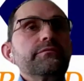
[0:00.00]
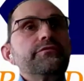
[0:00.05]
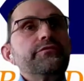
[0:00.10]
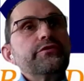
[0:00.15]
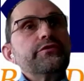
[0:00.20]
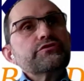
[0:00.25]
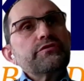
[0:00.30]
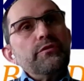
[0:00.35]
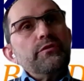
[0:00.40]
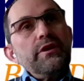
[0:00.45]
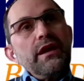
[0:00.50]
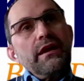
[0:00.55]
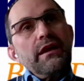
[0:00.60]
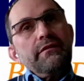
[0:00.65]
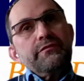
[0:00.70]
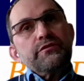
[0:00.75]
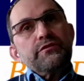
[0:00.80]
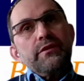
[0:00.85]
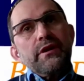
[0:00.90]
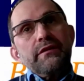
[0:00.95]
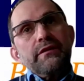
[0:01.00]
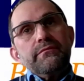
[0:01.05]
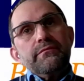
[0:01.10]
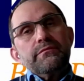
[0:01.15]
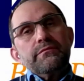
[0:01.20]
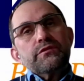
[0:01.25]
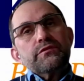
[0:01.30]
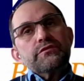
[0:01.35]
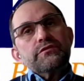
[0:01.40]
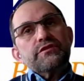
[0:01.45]
first of all, I have
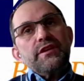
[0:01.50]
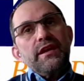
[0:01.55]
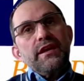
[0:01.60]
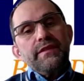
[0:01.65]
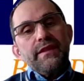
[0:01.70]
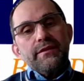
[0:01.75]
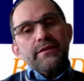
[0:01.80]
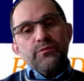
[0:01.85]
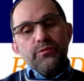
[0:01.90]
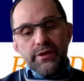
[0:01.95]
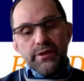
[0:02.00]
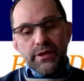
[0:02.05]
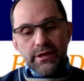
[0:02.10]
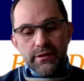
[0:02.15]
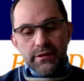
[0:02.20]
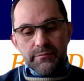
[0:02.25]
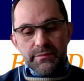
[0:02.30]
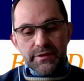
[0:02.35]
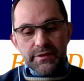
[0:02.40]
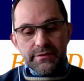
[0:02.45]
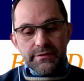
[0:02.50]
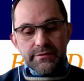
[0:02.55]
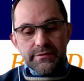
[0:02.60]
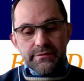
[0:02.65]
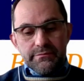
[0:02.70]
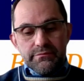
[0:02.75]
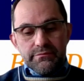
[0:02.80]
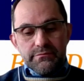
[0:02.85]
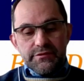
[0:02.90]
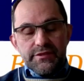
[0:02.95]
to say that we are a bit
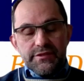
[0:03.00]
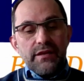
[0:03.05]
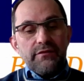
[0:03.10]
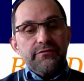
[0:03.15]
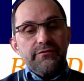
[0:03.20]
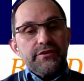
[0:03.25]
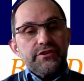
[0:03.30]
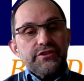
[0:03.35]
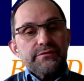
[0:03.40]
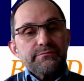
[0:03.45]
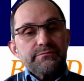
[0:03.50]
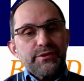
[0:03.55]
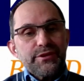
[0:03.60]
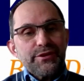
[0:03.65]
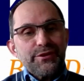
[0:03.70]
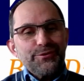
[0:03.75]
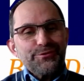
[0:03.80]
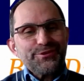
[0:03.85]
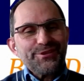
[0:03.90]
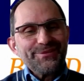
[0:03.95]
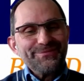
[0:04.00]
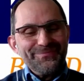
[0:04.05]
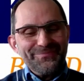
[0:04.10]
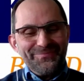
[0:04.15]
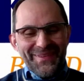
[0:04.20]
selfish, because